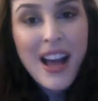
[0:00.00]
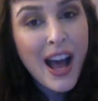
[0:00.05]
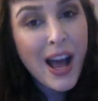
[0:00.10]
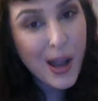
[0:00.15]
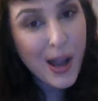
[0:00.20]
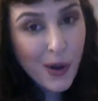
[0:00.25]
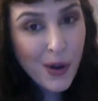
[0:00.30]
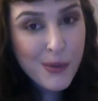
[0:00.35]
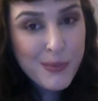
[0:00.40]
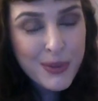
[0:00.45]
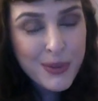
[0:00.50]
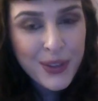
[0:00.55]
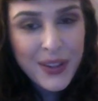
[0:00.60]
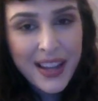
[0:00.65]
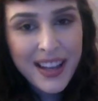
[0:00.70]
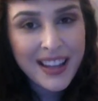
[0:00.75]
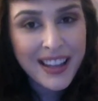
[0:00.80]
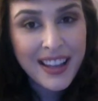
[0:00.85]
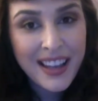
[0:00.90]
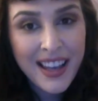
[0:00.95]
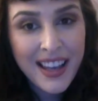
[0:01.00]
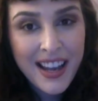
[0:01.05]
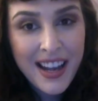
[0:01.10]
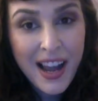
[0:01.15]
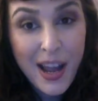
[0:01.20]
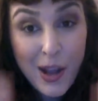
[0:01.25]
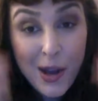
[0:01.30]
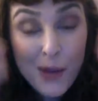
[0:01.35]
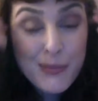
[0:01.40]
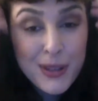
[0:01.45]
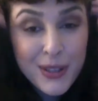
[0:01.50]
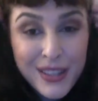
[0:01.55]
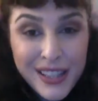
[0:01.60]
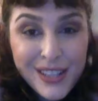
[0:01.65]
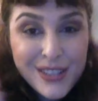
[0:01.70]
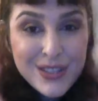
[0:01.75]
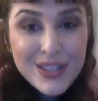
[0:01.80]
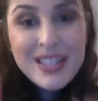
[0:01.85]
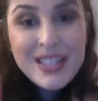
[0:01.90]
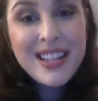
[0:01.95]
I hope you like it. I hope you're
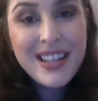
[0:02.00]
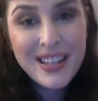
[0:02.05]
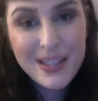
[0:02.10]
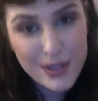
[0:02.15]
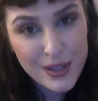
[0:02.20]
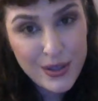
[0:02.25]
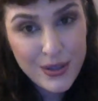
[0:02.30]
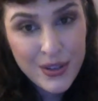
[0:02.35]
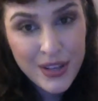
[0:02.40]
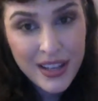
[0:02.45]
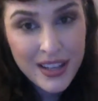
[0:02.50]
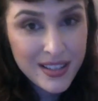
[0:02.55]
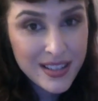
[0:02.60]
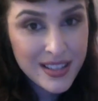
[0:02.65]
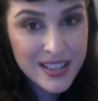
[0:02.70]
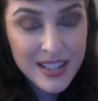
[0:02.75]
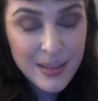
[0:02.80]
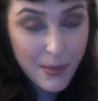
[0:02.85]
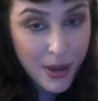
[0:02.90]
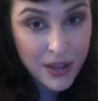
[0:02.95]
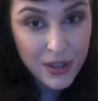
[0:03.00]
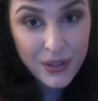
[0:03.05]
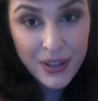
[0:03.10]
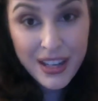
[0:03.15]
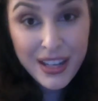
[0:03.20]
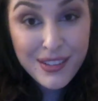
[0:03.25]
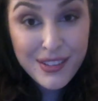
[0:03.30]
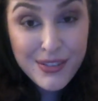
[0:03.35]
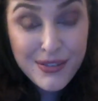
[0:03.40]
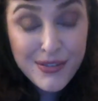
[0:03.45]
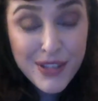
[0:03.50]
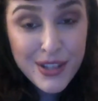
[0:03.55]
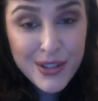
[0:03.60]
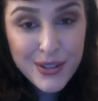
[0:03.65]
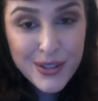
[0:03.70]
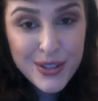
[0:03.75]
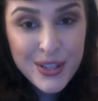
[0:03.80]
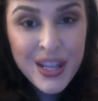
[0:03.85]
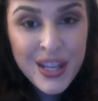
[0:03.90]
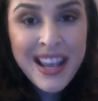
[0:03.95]
interested in tuning into some other
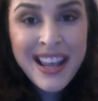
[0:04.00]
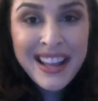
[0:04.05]
interviews.